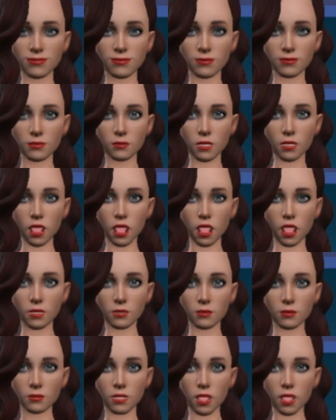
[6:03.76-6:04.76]
Yeah,
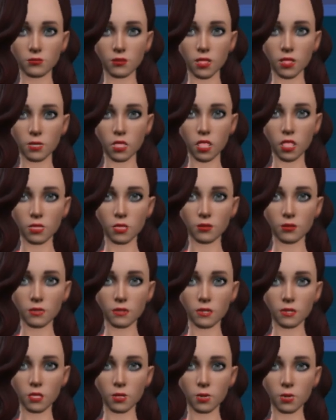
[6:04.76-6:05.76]
I'm actually
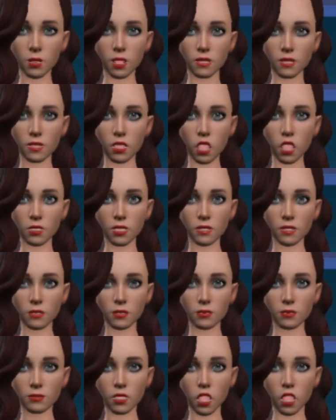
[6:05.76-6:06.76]
pretty excited to chat
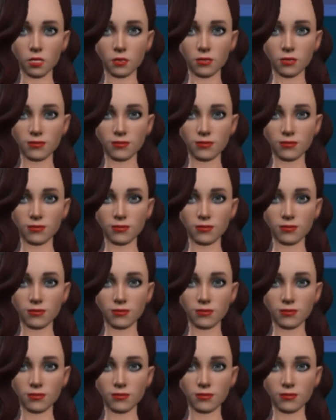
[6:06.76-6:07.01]
with you.